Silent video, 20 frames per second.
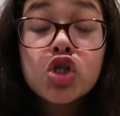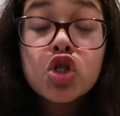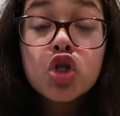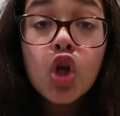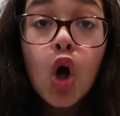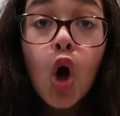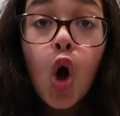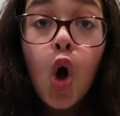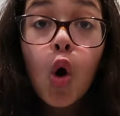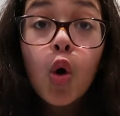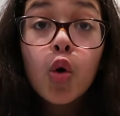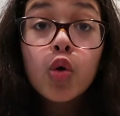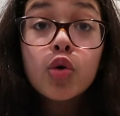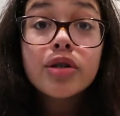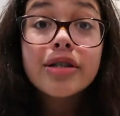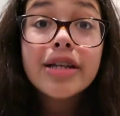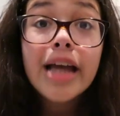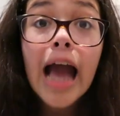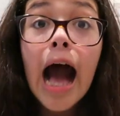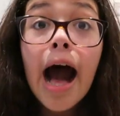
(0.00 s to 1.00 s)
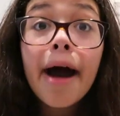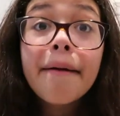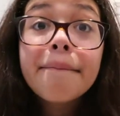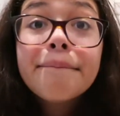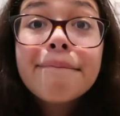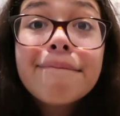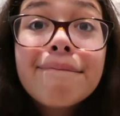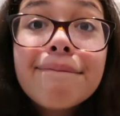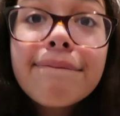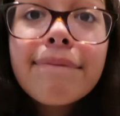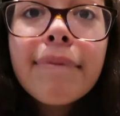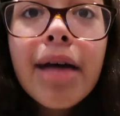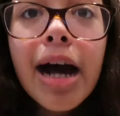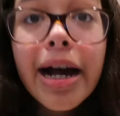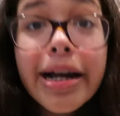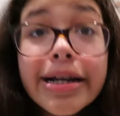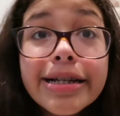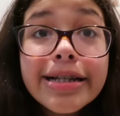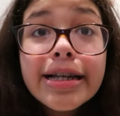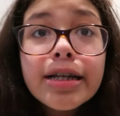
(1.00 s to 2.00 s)
So yeah,
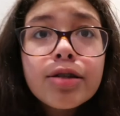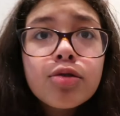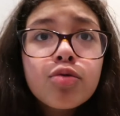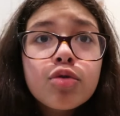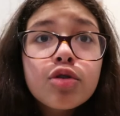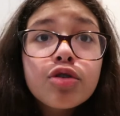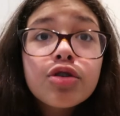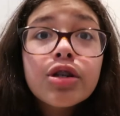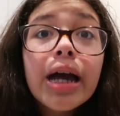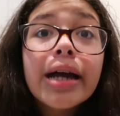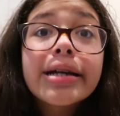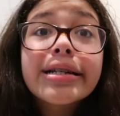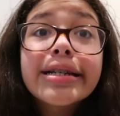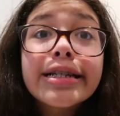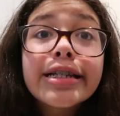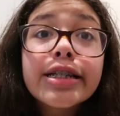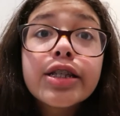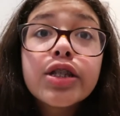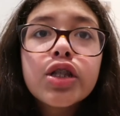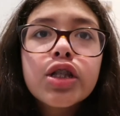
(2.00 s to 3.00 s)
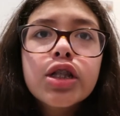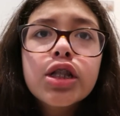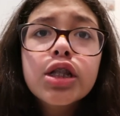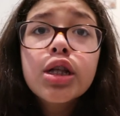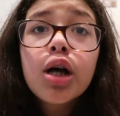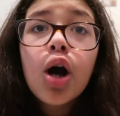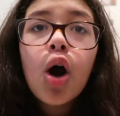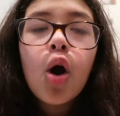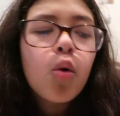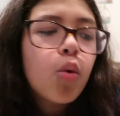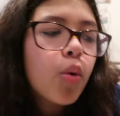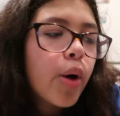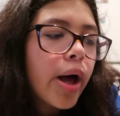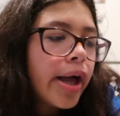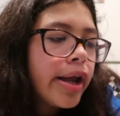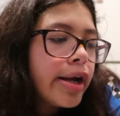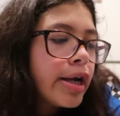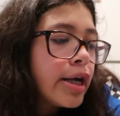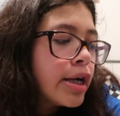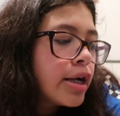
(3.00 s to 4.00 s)
I guess we'll check in
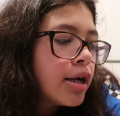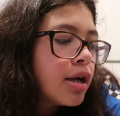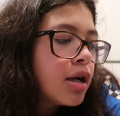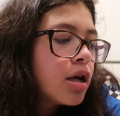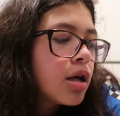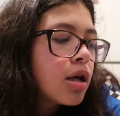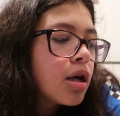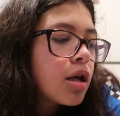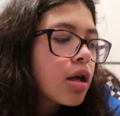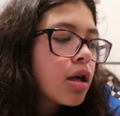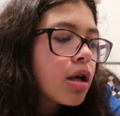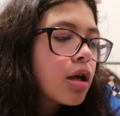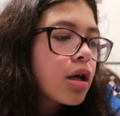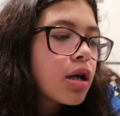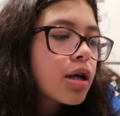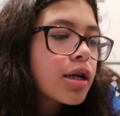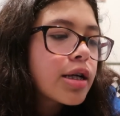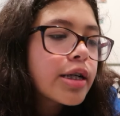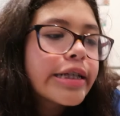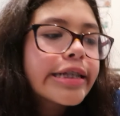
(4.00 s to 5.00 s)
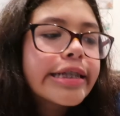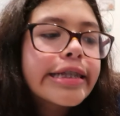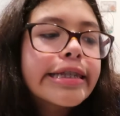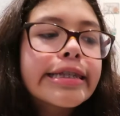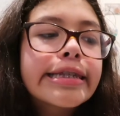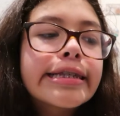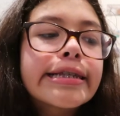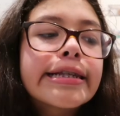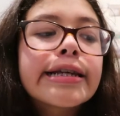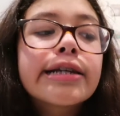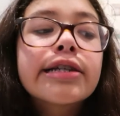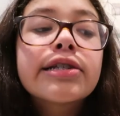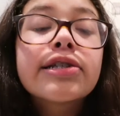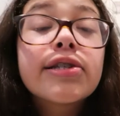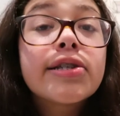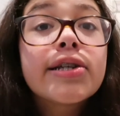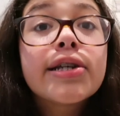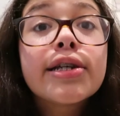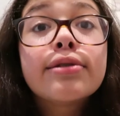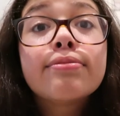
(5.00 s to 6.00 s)
when it's
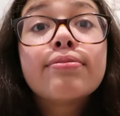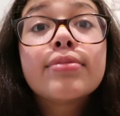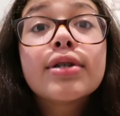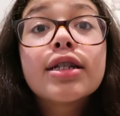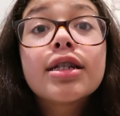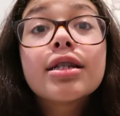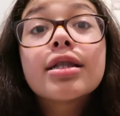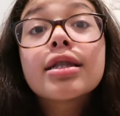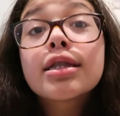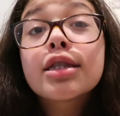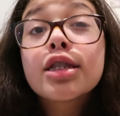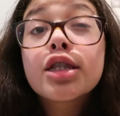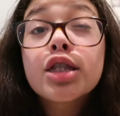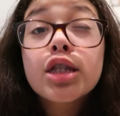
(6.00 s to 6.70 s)
16 minutes.